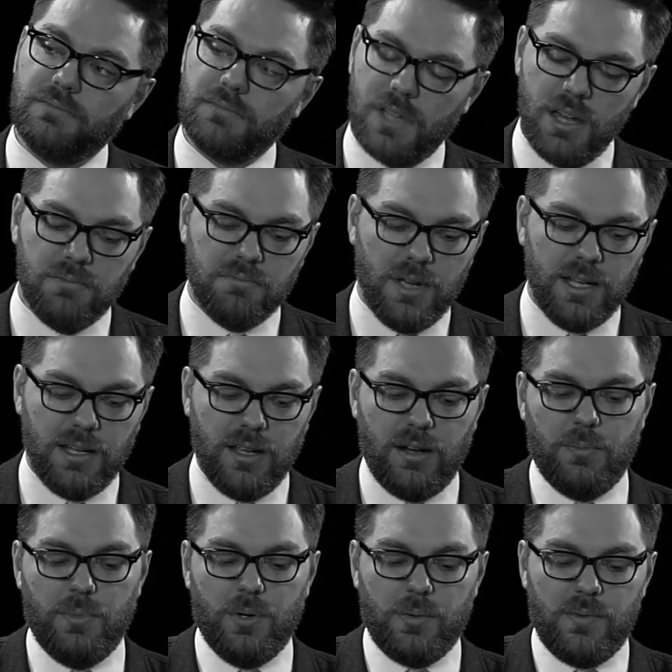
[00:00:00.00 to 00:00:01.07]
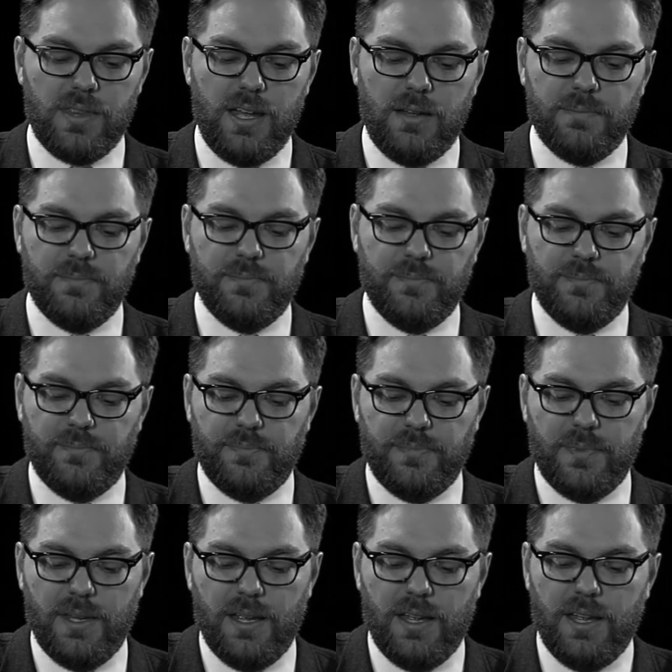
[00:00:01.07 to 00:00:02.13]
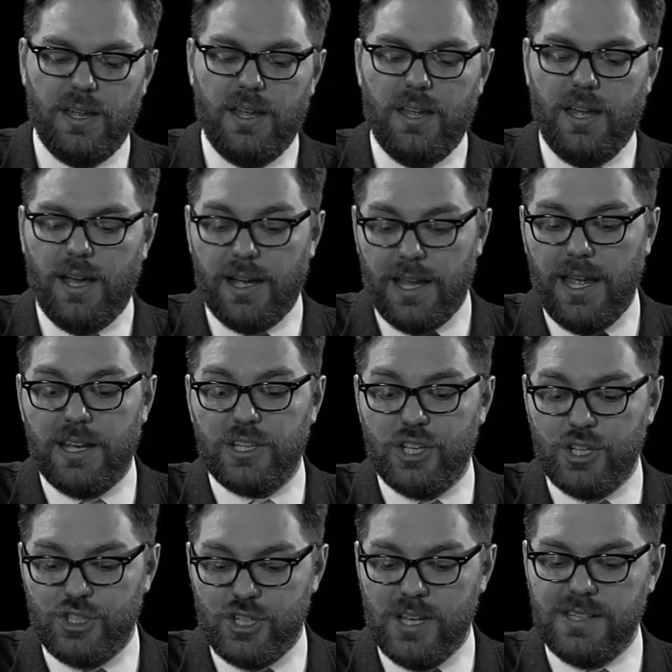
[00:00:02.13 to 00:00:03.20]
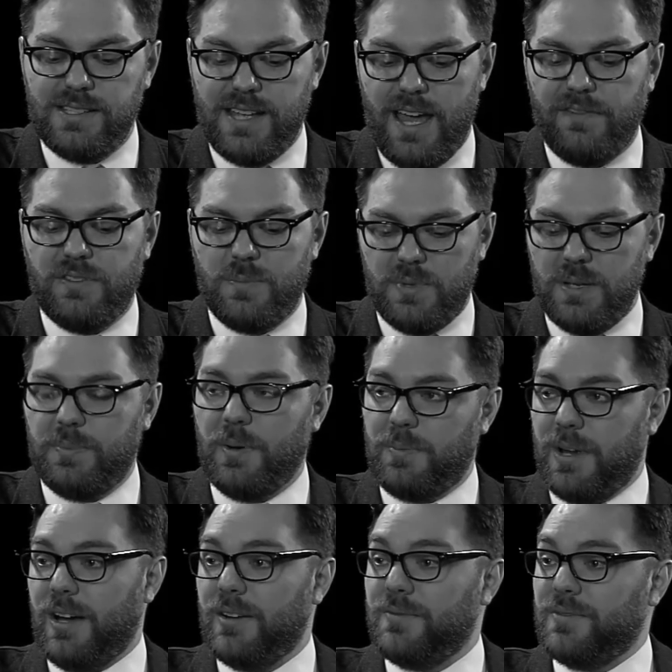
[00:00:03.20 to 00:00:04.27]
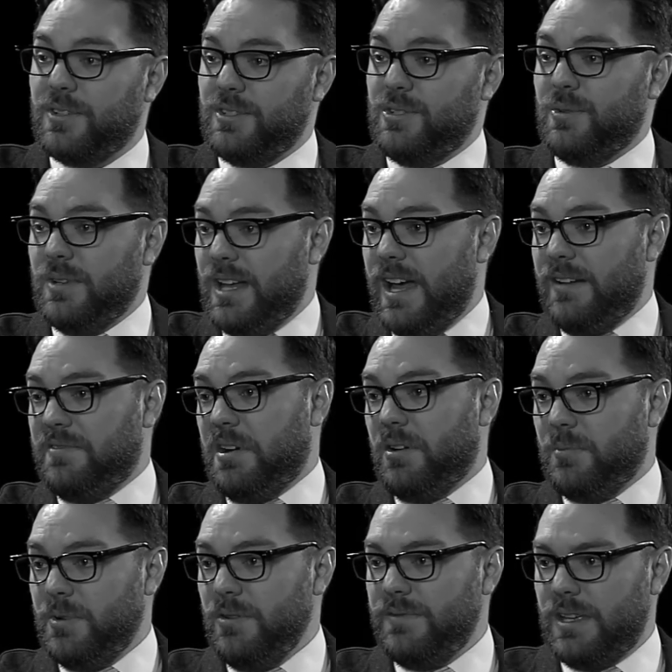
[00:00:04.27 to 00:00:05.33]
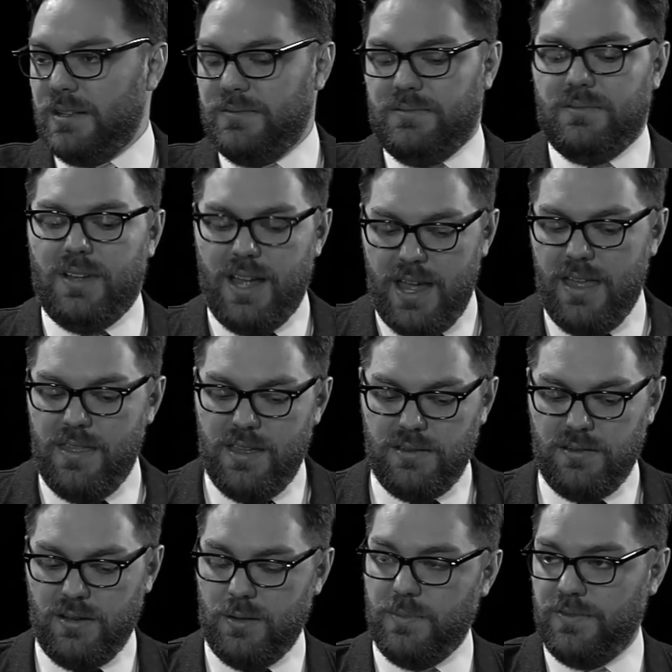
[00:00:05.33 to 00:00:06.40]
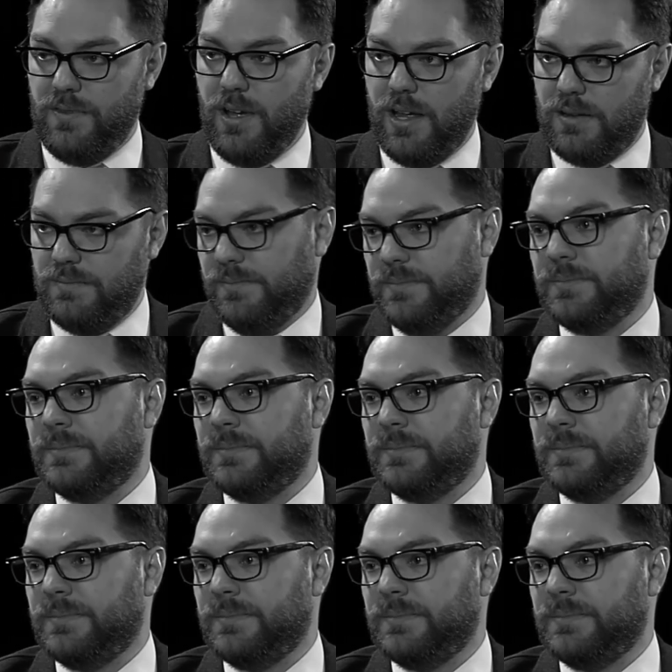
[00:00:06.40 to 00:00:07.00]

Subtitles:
yeah, I can get on board with that. Again, you just have to be prepared for a 2.5-hour movie, and then you're going to be fine.